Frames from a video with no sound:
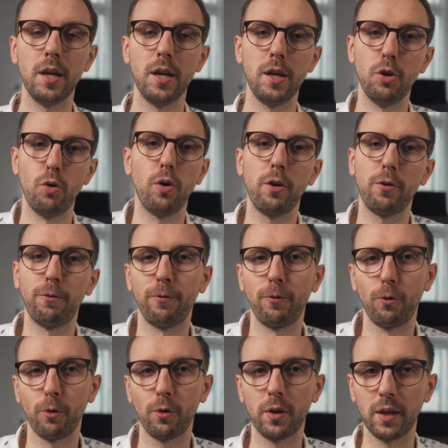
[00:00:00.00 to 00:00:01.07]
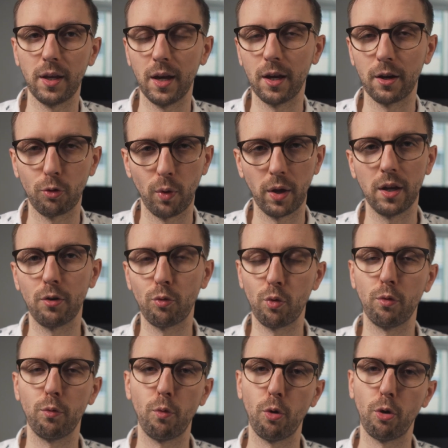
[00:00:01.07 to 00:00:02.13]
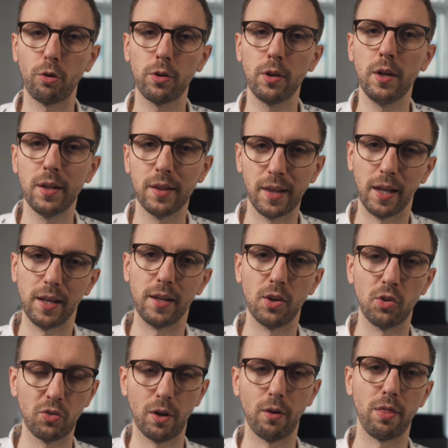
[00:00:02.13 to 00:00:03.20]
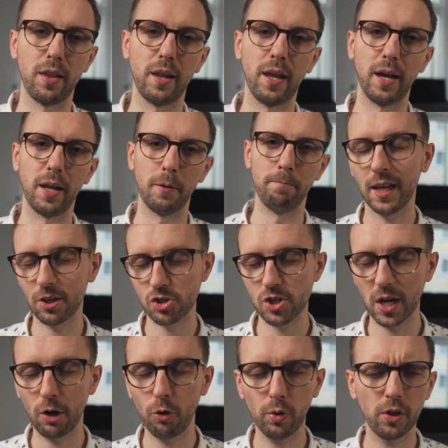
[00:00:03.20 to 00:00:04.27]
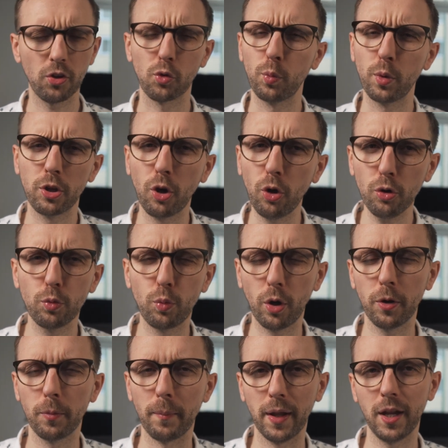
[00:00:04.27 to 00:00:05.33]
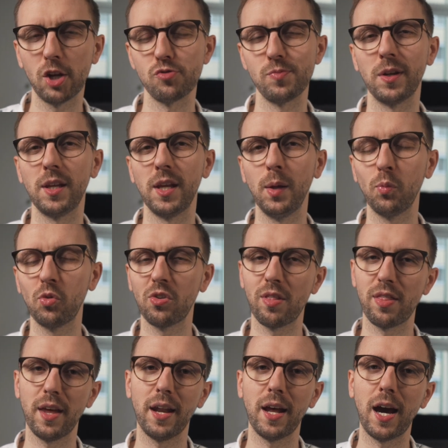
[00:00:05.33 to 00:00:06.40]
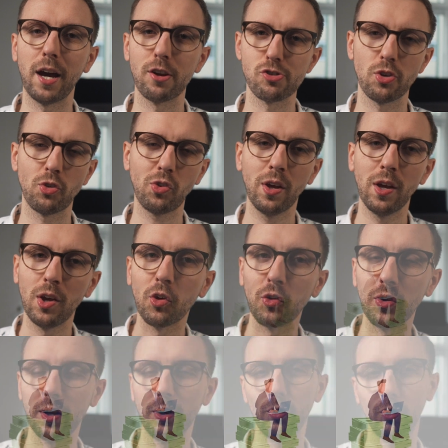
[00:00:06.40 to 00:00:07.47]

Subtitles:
in order for a greater reward 10 years down the line. As shareholders, we don't want management teams that are just sitting